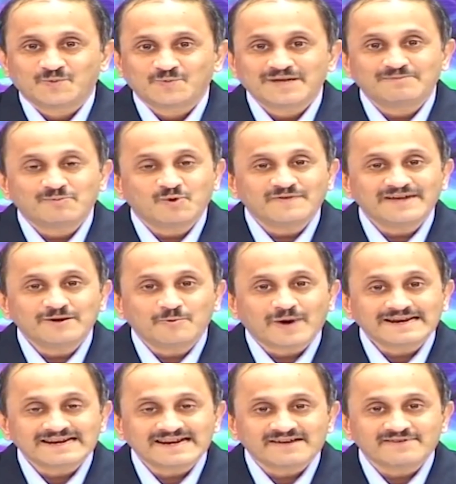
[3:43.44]
We are moving
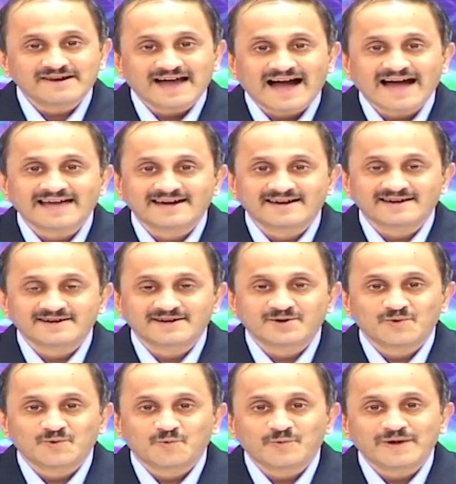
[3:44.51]
one level higher,
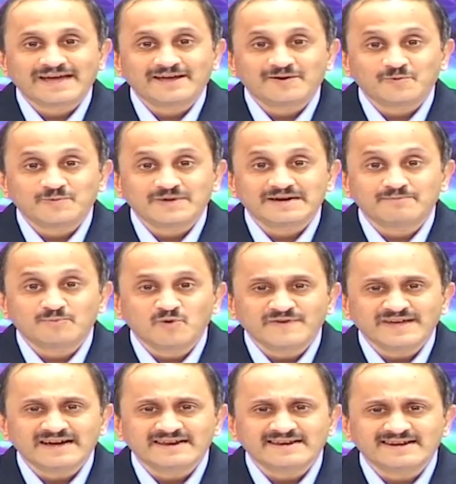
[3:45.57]
where we are
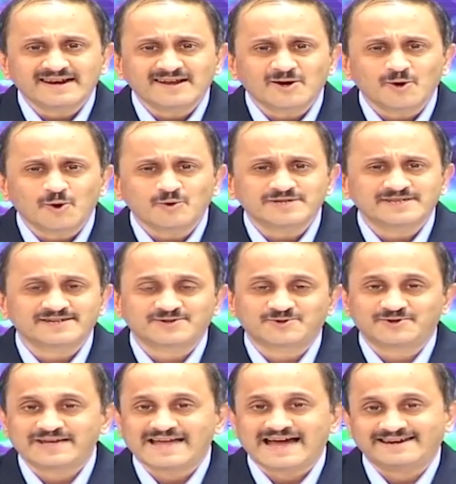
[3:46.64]
moving a little closer to
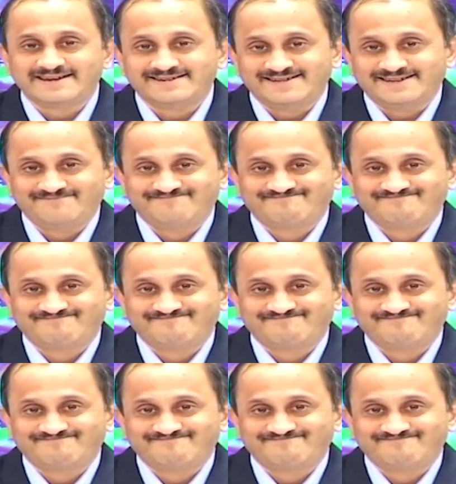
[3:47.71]
reality.